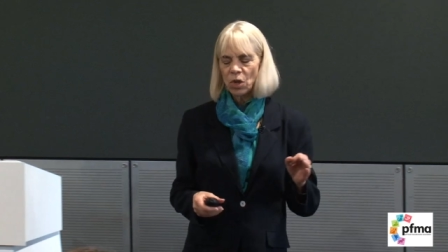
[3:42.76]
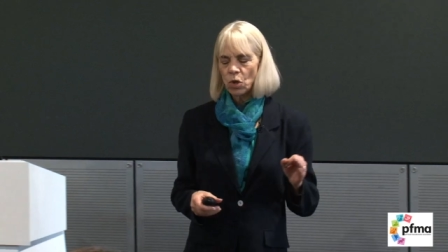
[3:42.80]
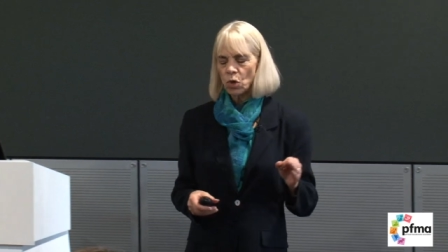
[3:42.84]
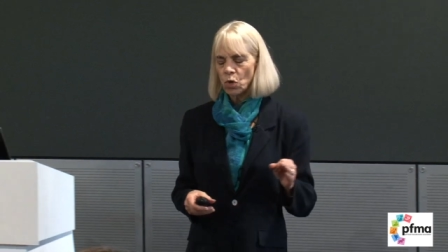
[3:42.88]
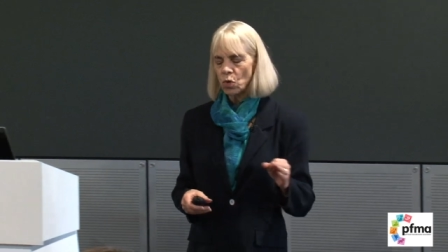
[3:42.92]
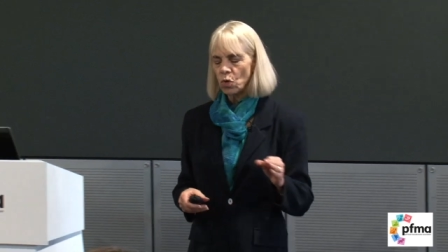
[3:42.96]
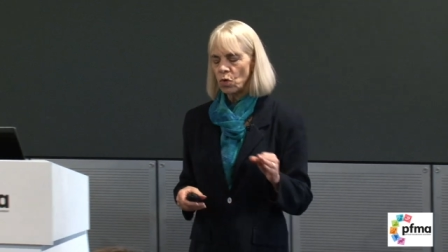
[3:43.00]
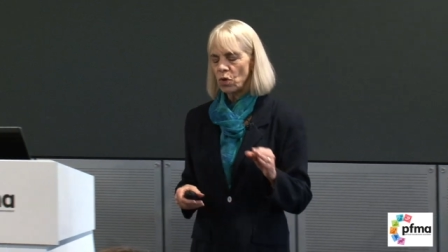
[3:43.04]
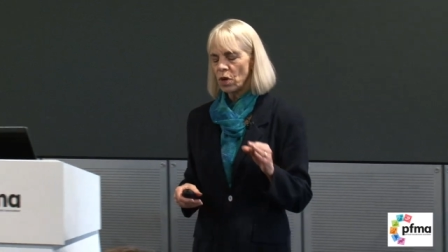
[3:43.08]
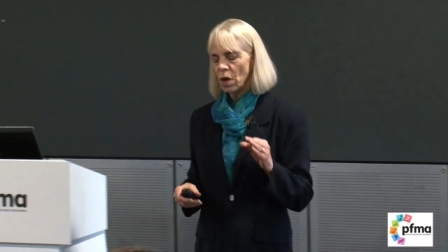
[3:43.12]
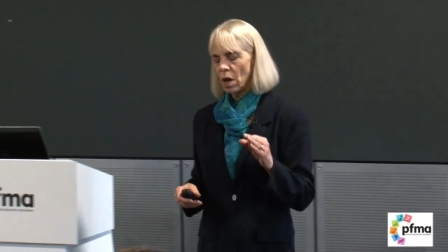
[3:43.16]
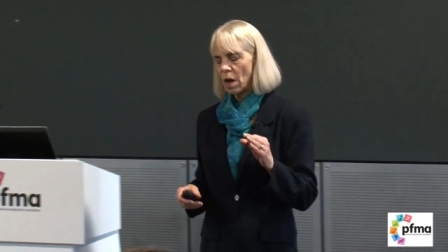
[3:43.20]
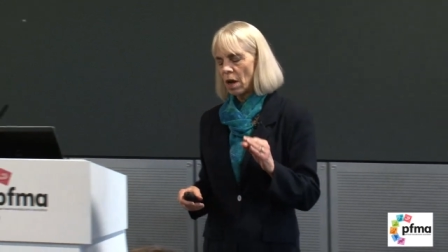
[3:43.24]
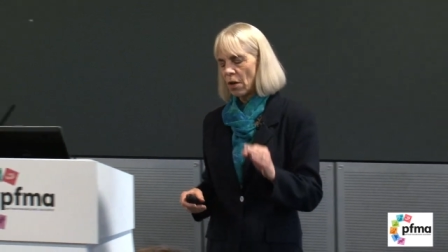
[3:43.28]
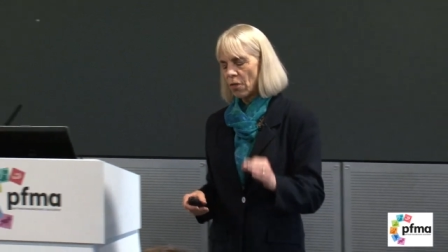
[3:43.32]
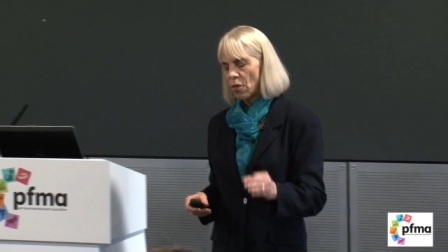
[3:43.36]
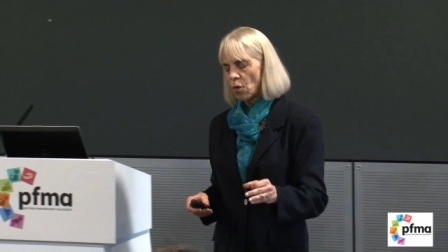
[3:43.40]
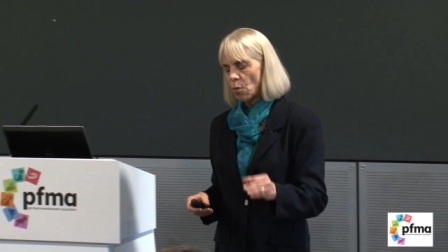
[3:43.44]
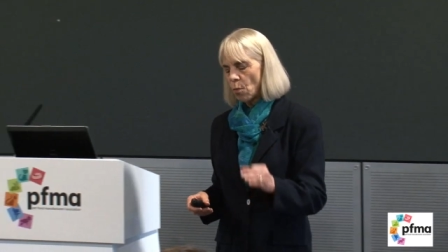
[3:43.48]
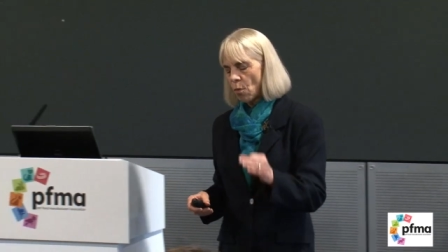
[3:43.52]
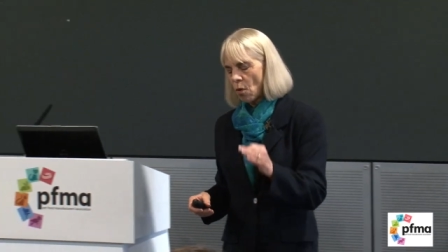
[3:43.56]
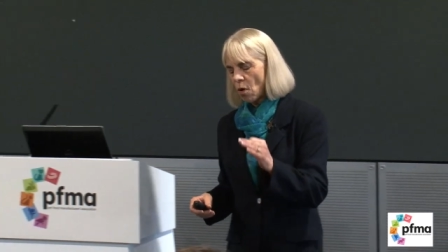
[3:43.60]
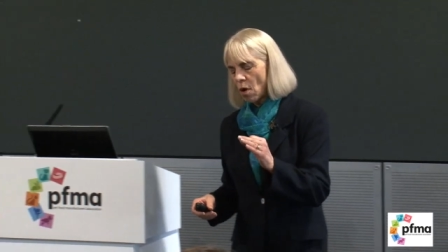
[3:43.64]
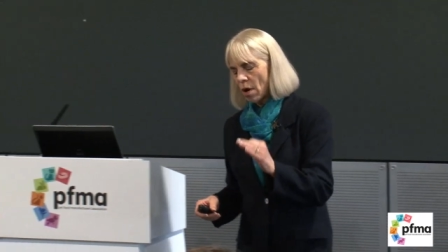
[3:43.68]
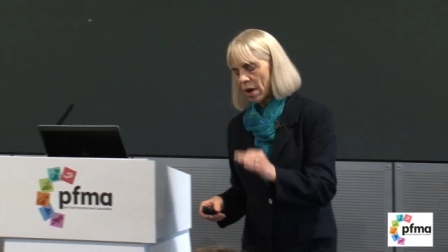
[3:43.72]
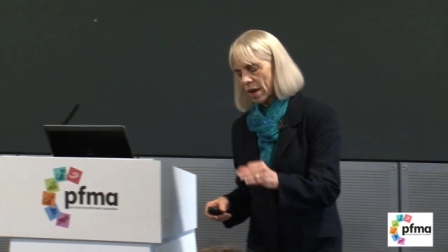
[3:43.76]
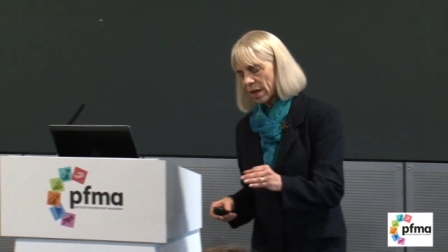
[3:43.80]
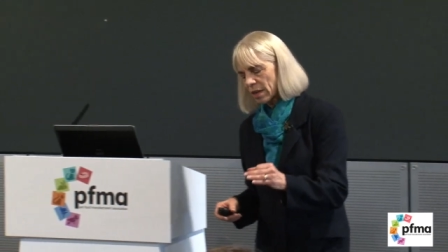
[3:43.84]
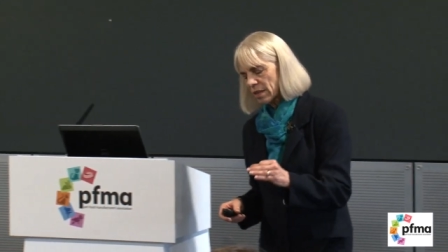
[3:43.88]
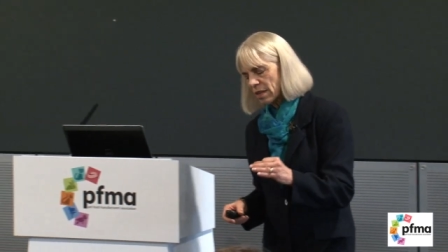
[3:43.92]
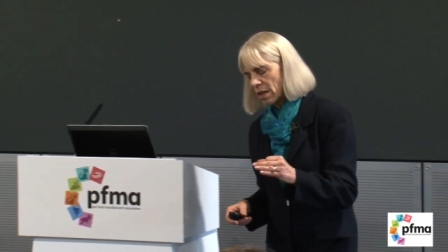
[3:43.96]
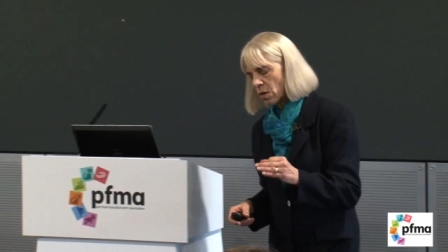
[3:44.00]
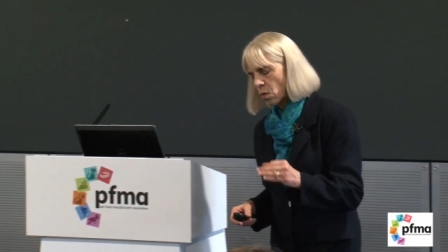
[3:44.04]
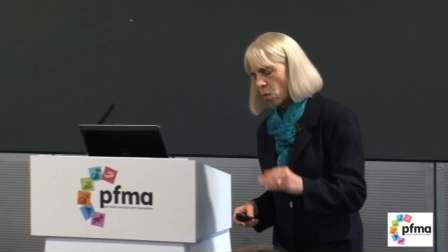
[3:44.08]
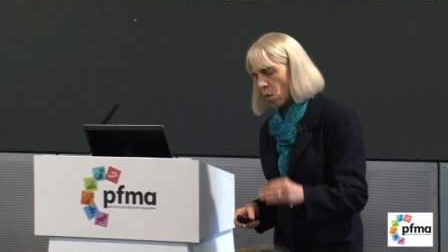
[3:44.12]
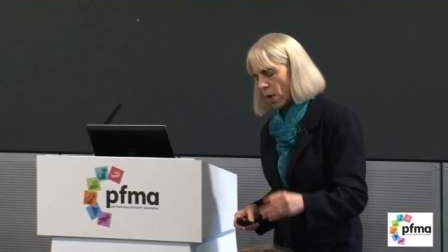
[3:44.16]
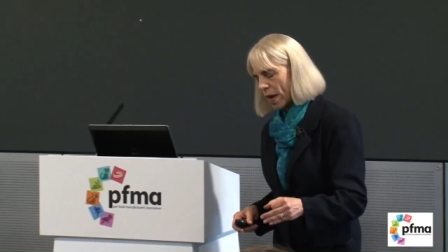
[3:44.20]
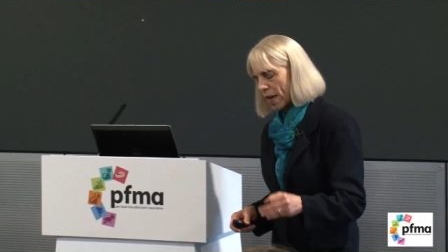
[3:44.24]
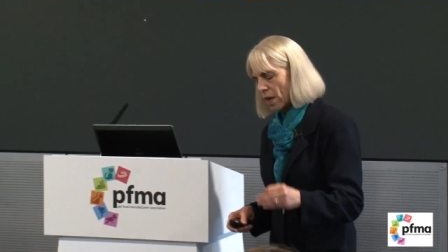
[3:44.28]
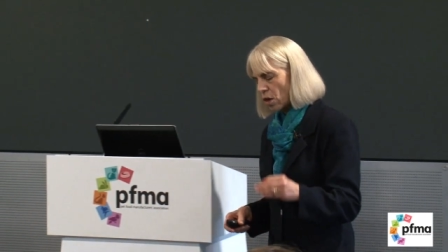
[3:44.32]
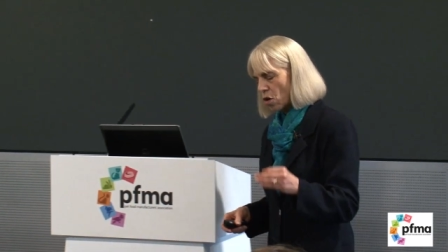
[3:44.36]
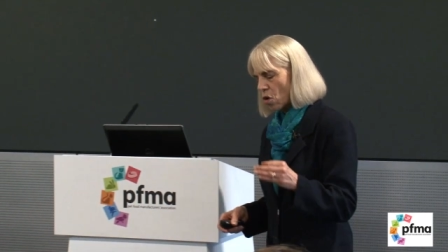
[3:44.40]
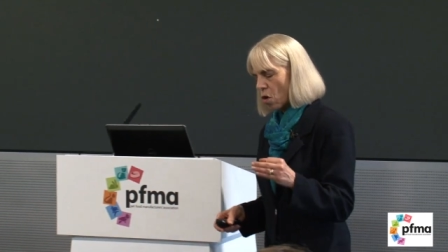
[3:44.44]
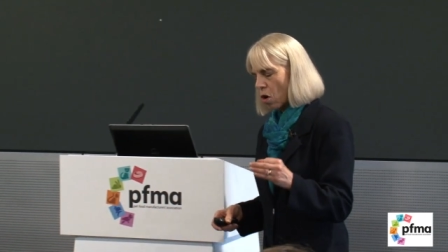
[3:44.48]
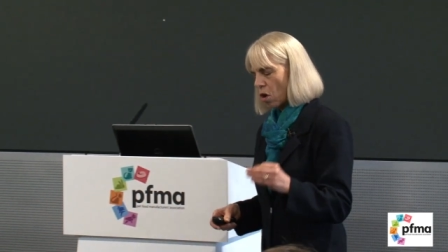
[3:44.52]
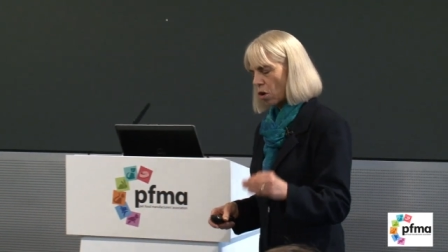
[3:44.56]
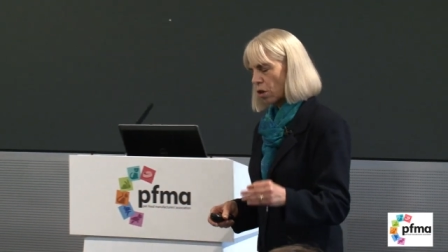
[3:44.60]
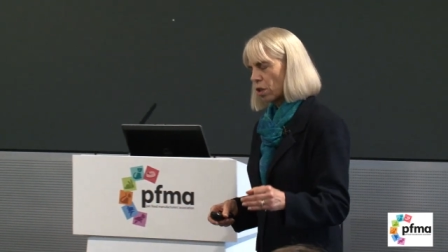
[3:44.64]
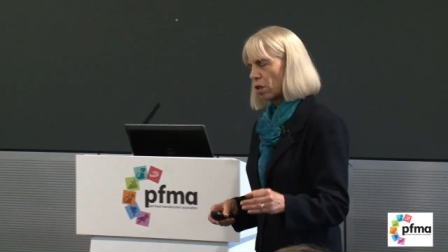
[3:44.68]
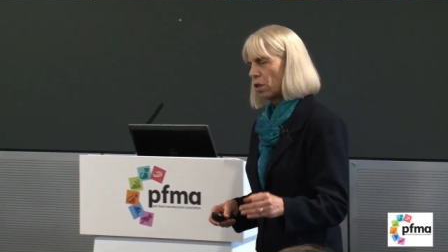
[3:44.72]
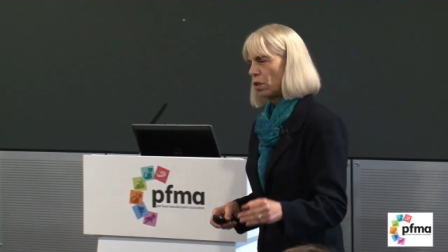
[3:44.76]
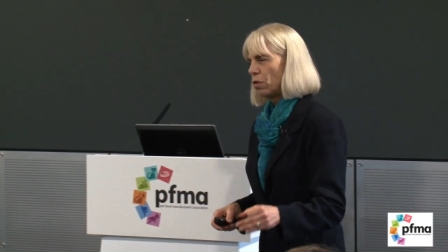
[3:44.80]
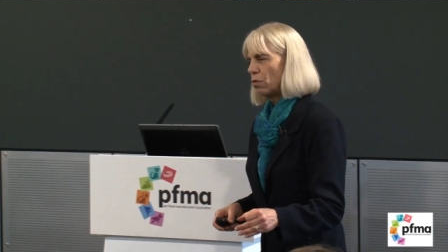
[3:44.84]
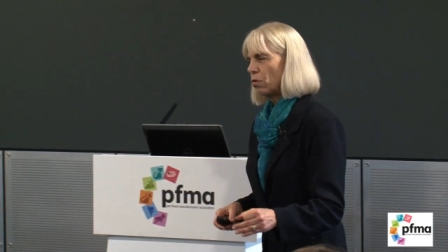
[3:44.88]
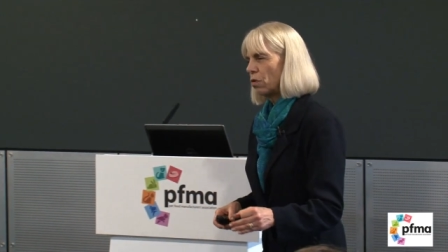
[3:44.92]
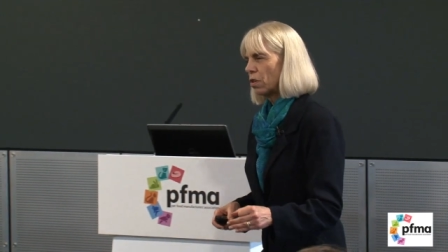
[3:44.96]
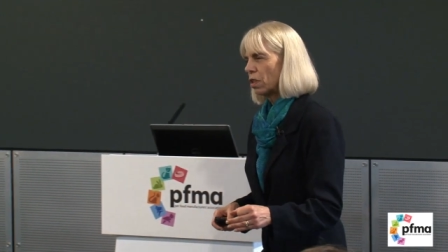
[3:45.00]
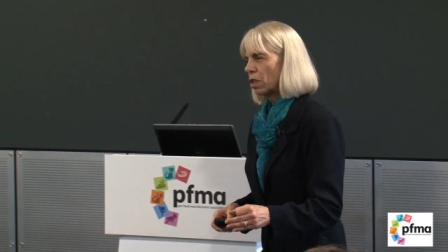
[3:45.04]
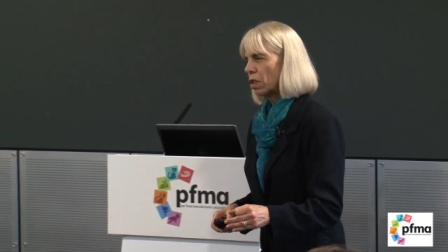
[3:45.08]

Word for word: due to other products in wheat, not gluten.